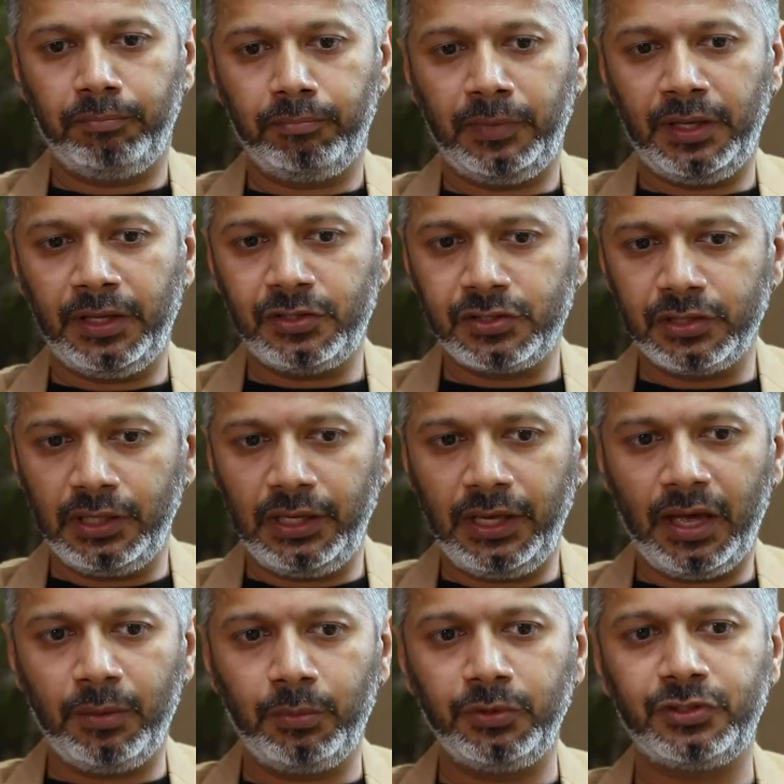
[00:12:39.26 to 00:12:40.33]

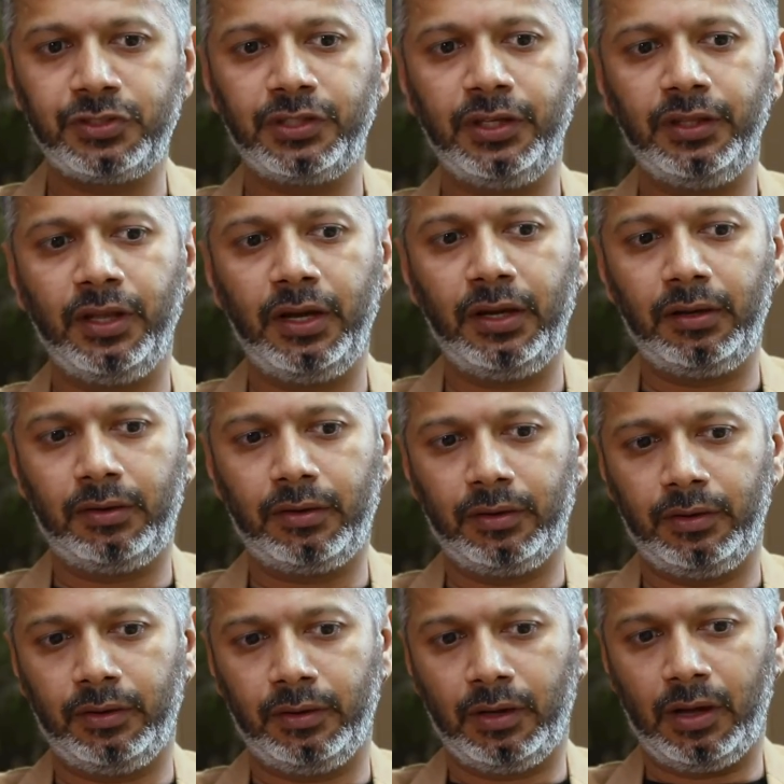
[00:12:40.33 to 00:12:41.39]
Majorly, I would say that
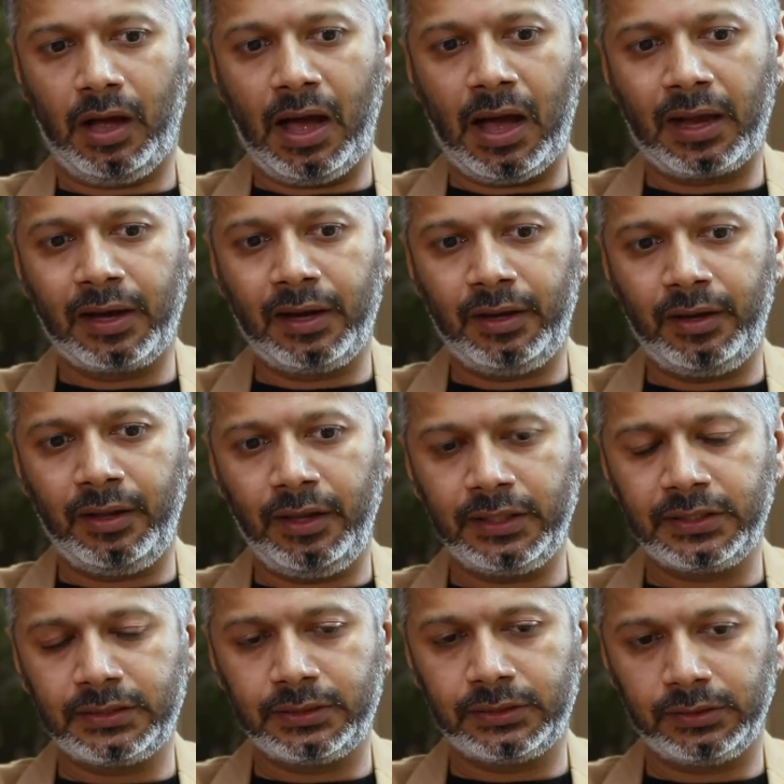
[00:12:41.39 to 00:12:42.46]
uh,
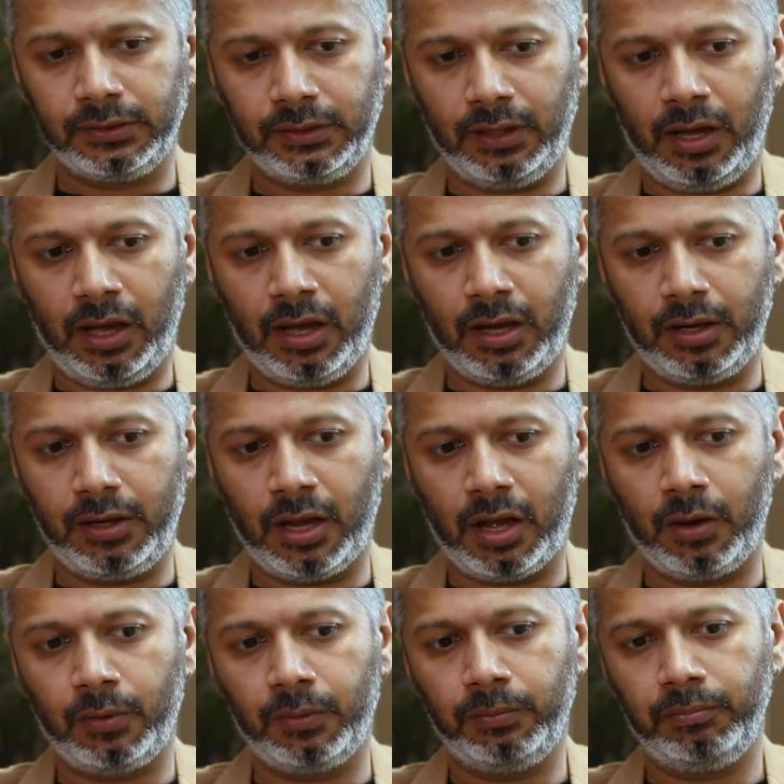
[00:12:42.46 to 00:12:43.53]
architects are
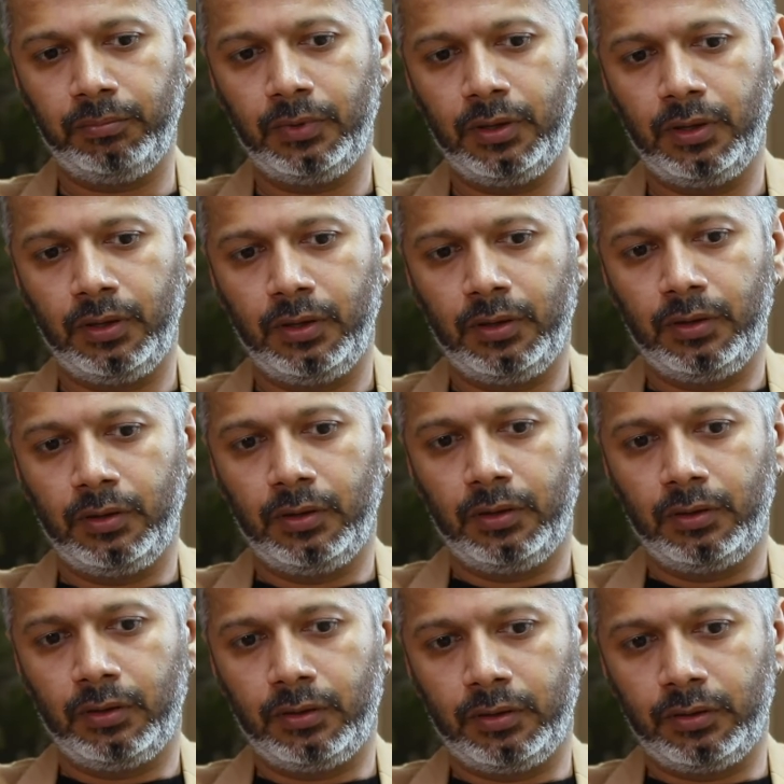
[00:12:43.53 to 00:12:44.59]
now
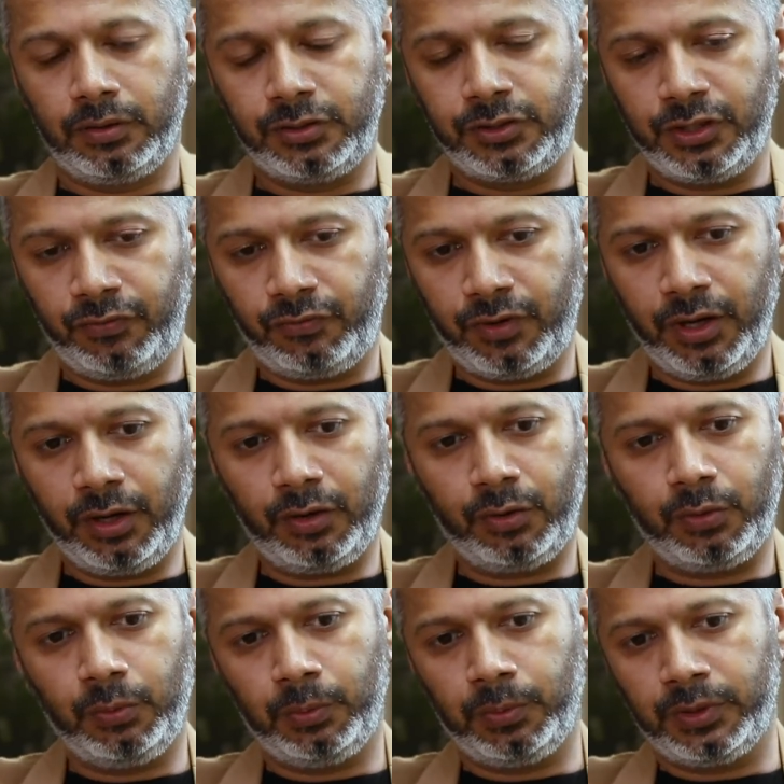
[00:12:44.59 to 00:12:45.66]
uh, shifting
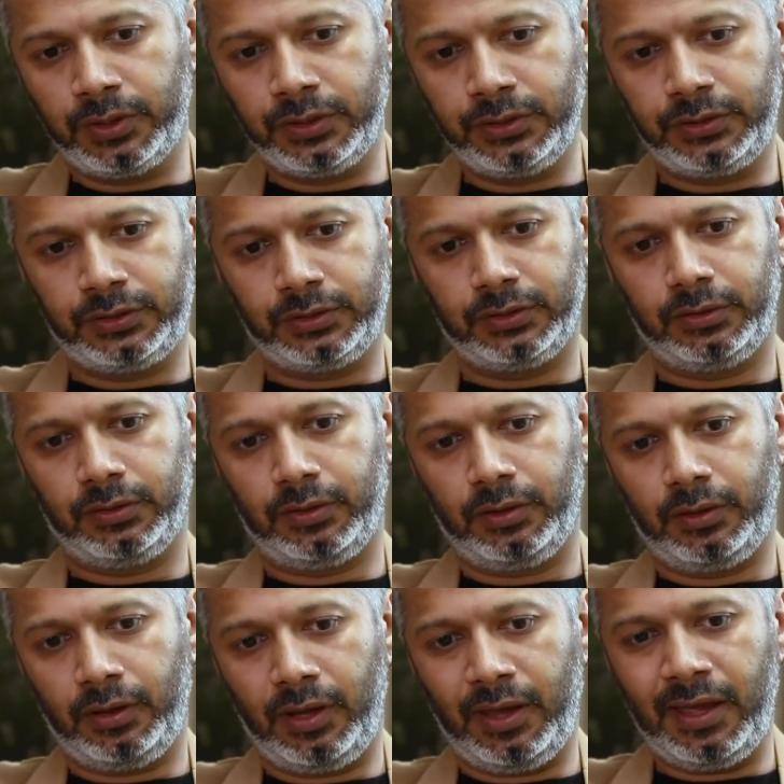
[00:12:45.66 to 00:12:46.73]
towards
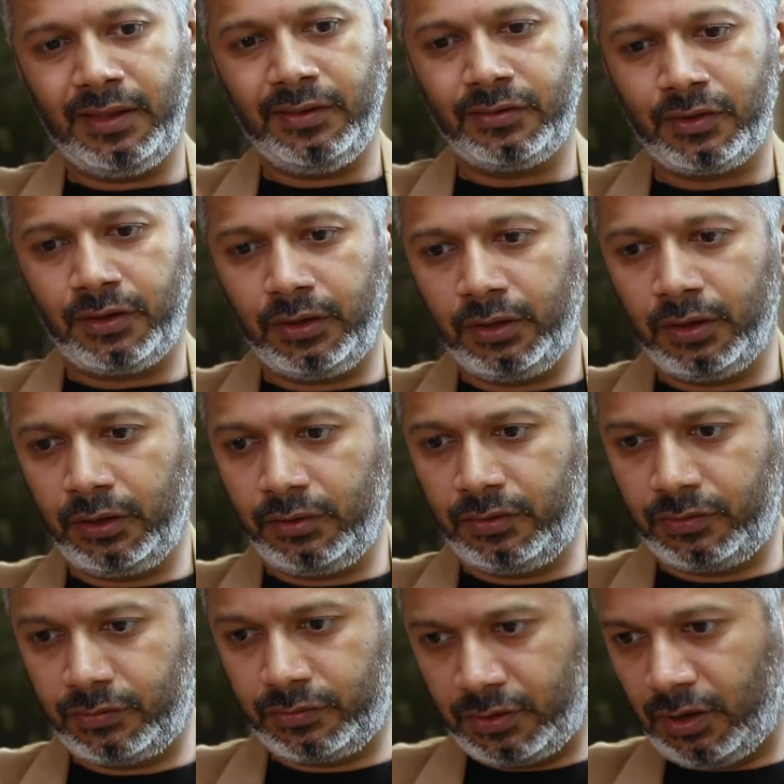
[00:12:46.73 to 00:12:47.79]
engineered
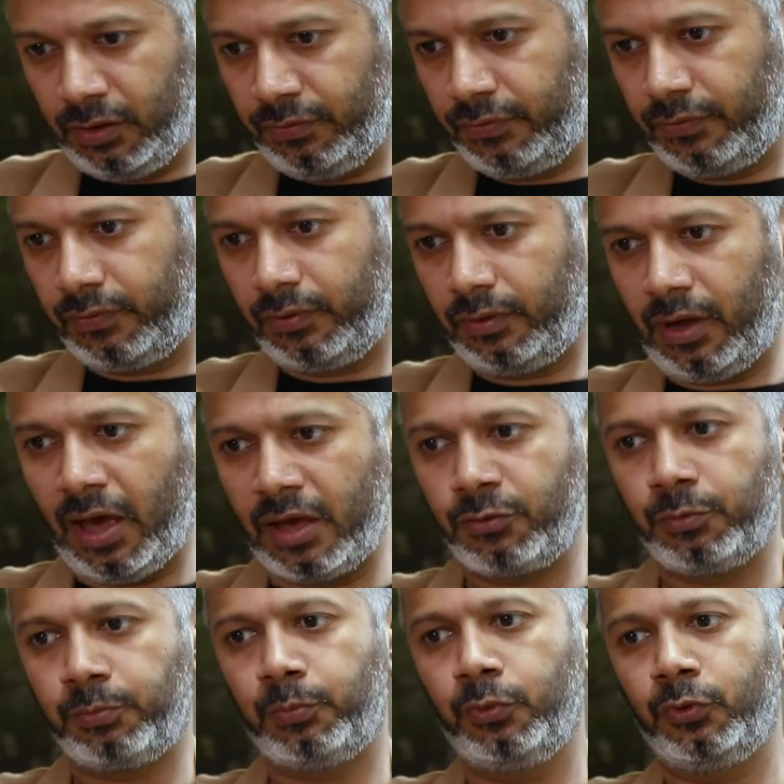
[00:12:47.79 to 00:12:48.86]
stuff mm.
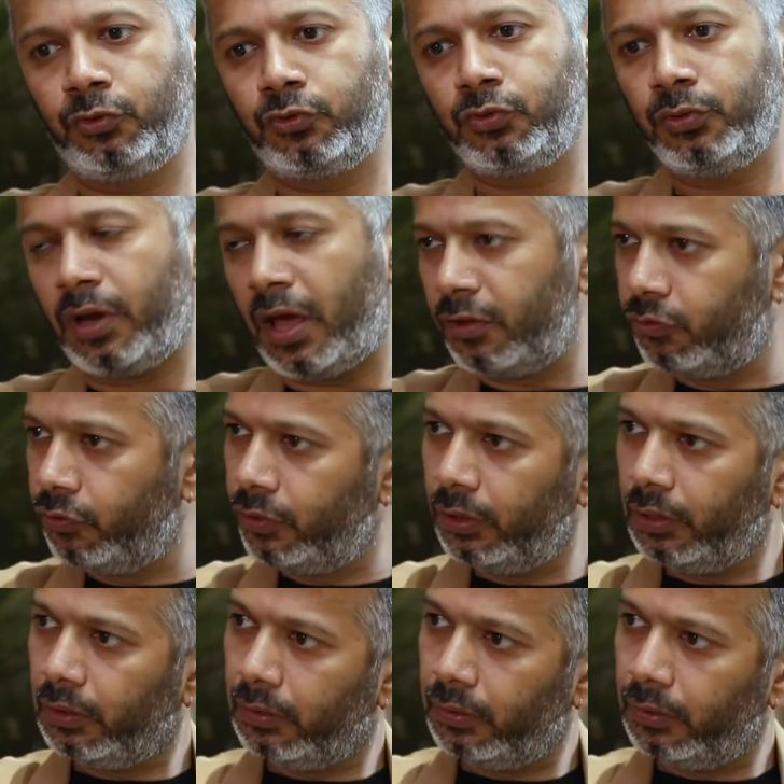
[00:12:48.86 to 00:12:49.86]
as opposed to natural.